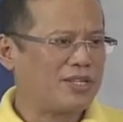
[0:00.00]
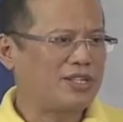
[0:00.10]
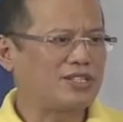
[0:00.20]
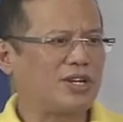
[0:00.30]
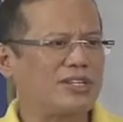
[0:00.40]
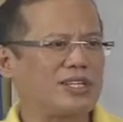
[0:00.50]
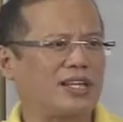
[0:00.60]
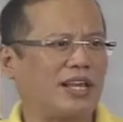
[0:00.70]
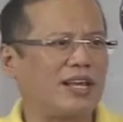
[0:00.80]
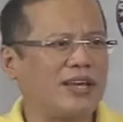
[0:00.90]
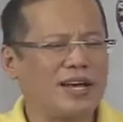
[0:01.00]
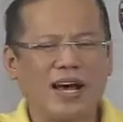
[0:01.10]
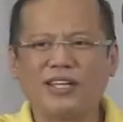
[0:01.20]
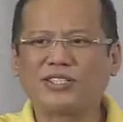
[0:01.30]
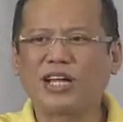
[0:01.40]
Just recently,
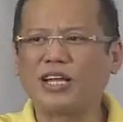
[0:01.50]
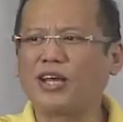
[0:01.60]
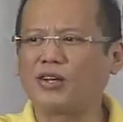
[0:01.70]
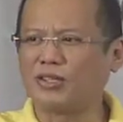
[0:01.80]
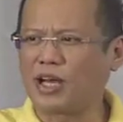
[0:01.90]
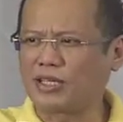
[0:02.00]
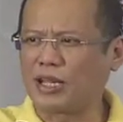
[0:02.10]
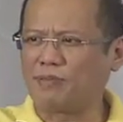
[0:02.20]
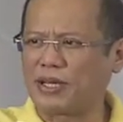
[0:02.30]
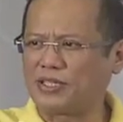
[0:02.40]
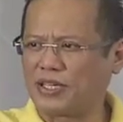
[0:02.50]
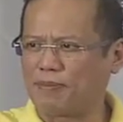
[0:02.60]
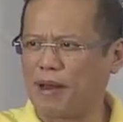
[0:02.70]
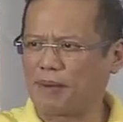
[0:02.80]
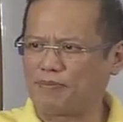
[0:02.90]
a study conducted by
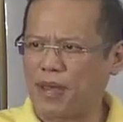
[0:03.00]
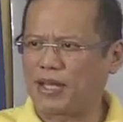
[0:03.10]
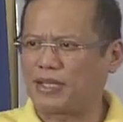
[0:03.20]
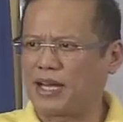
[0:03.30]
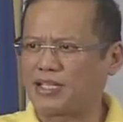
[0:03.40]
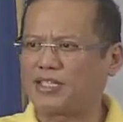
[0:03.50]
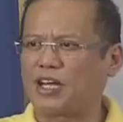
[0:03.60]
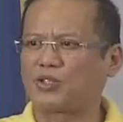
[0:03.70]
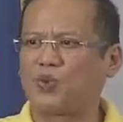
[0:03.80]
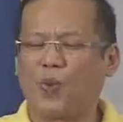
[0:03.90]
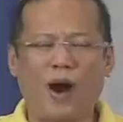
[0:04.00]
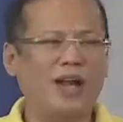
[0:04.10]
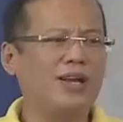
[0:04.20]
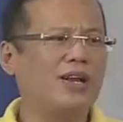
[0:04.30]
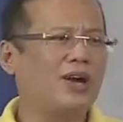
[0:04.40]
Citibank pegged us as
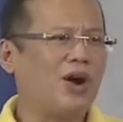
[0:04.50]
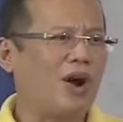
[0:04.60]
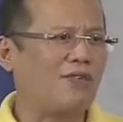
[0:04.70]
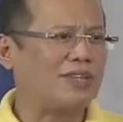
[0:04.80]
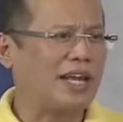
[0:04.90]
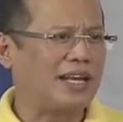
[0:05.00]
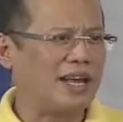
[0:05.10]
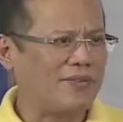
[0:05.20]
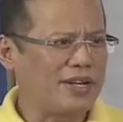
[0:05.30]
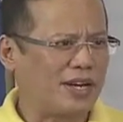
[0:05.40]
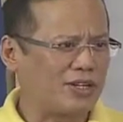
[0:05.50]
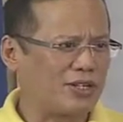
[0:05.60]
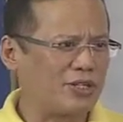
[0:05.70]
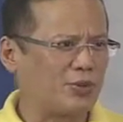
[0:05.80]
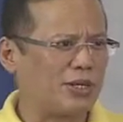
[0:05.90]
one of the 11
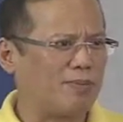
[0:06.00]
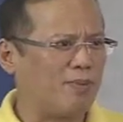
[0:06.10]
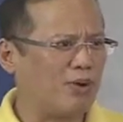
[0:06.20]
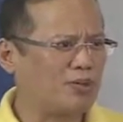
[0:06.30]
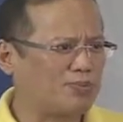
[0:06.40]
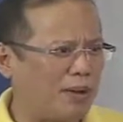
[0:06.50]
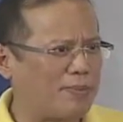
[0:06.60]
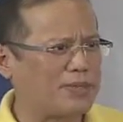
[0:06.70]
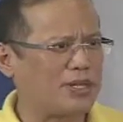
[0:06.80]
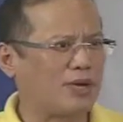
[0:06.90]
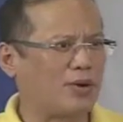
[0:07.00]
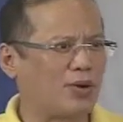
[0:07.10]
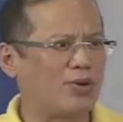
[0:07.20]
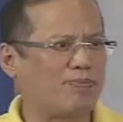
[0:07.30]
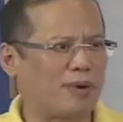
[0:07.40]
countries with the most promising
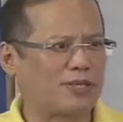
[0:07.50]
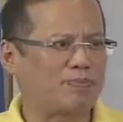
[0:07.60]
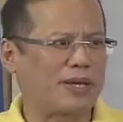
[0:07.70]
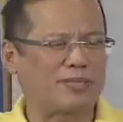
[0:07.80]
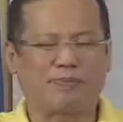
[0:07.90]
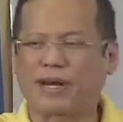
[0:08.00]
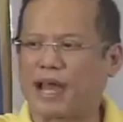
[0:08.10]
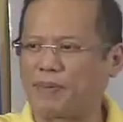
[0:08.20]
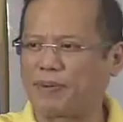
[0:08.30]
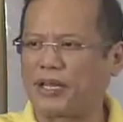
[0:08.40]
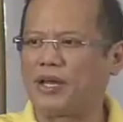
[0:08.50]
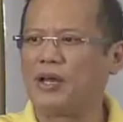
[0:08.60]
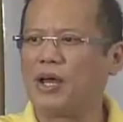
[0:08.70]
growth prospects per capita.